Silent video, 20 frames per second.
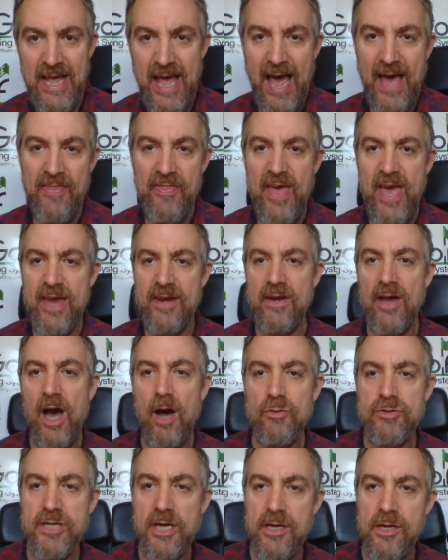And then
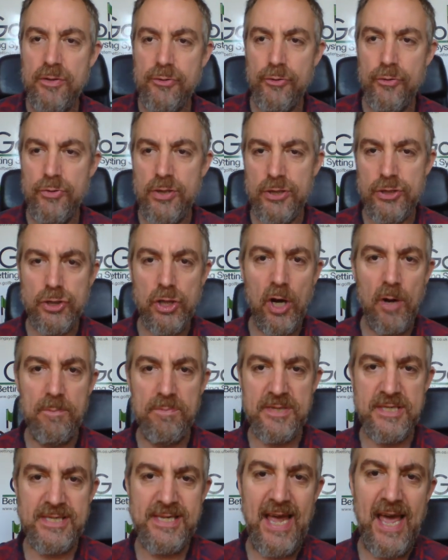I'll take you through the
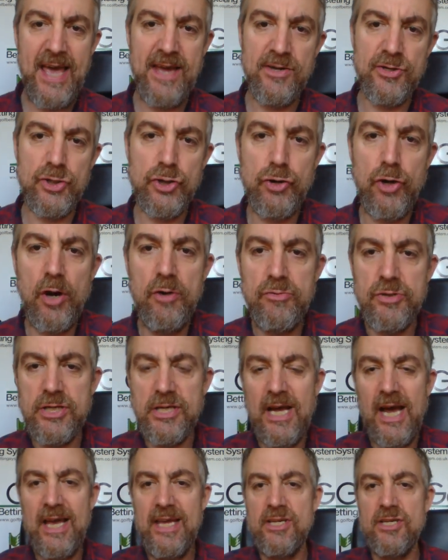top ten strokes
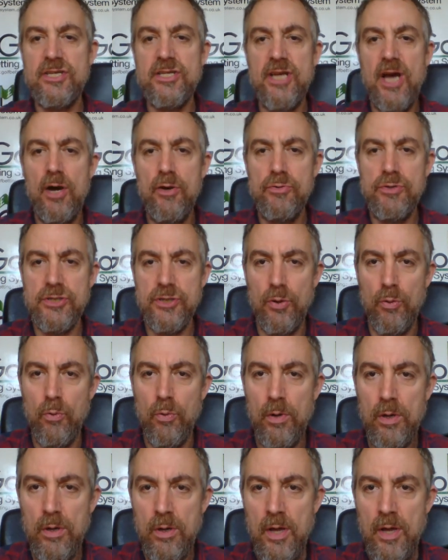gained total.